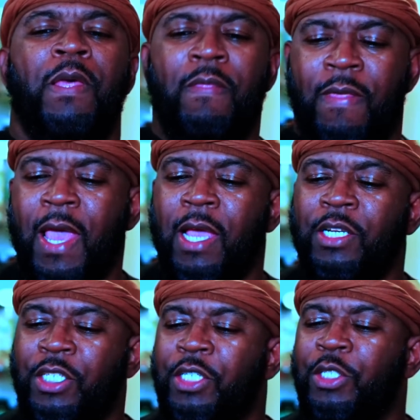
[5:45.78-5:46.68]

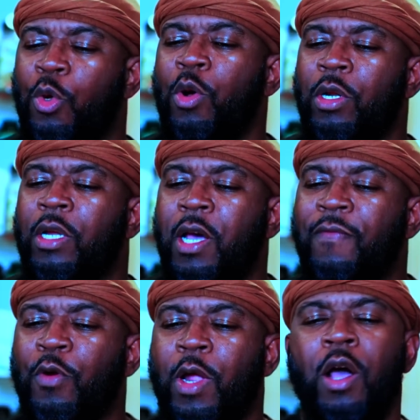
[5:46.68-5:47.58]
that she's on a
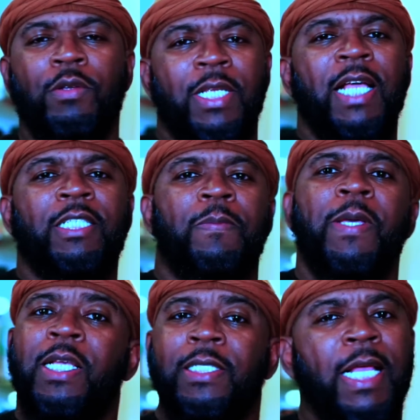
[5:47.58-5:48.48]
cover called Toxic
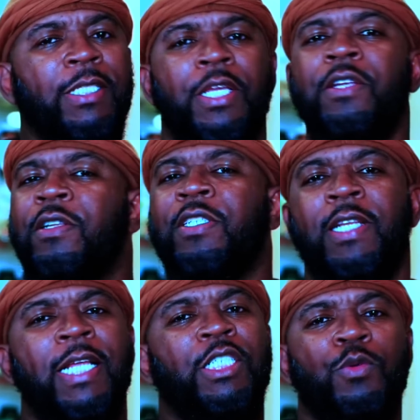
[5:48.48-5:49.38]
because that's the energy
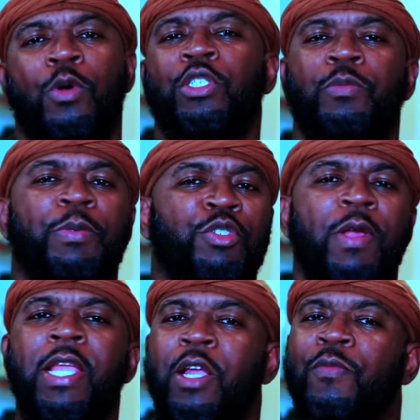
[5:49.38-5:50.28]
that she wants to
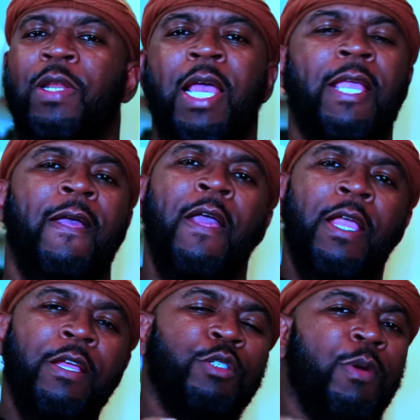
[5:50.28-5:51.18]
portray and relay.
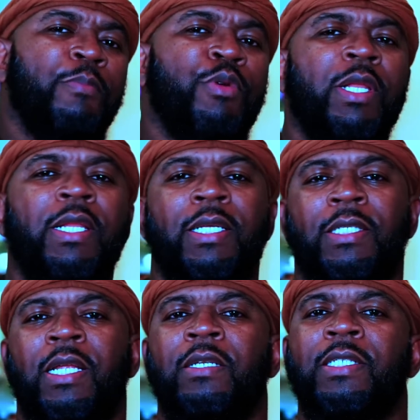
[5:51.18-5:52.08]
Here's what Brittany
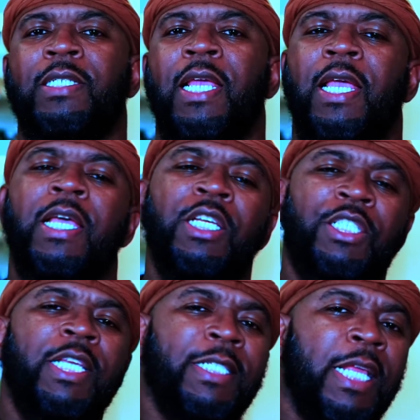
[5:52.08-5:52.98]
doesn't understand.
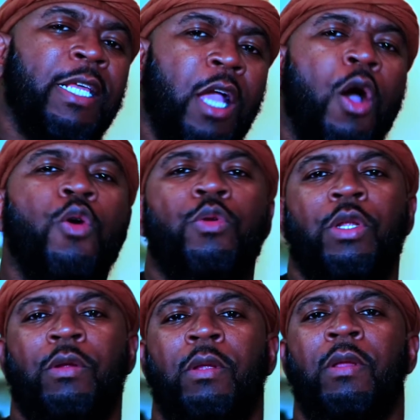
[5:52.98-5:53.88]
She's getting
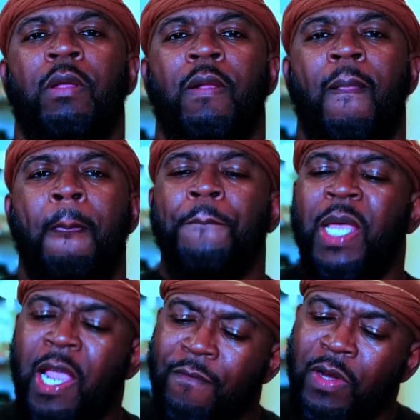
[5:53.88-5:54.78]
older.
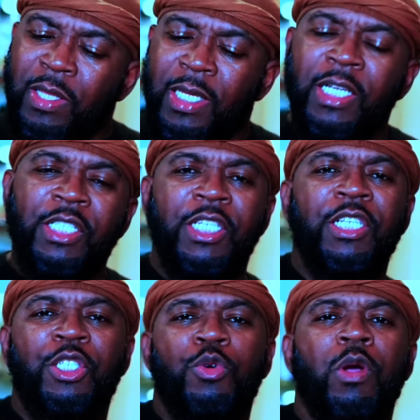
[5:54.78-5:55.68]
Everything
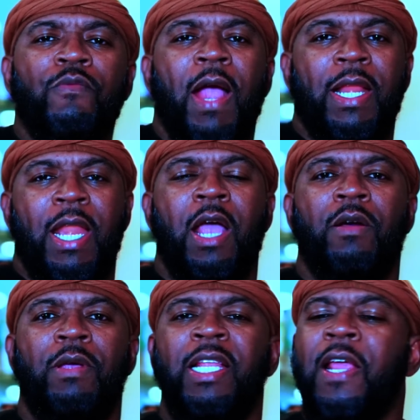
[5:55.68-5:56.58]
she's doing right
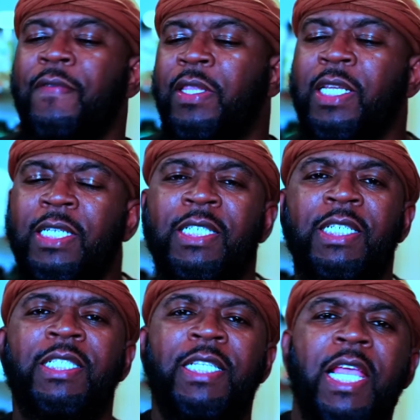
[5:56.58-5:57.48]
now and everything
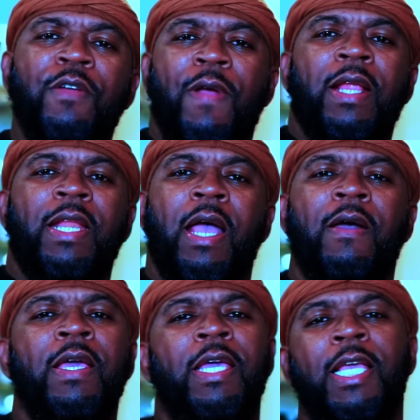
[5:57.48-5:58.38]
she's saying right now
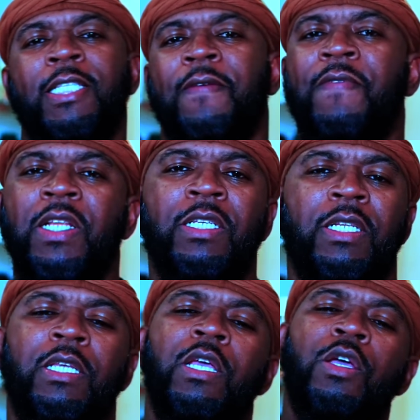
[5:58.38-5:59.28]
is
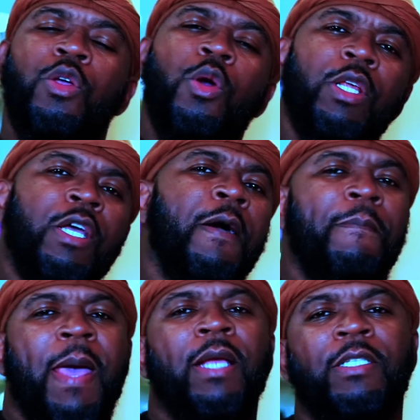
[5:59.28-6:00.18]
eventually going to
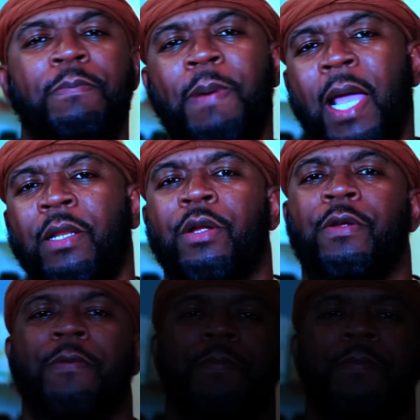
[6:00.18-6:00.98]
come back to bite her.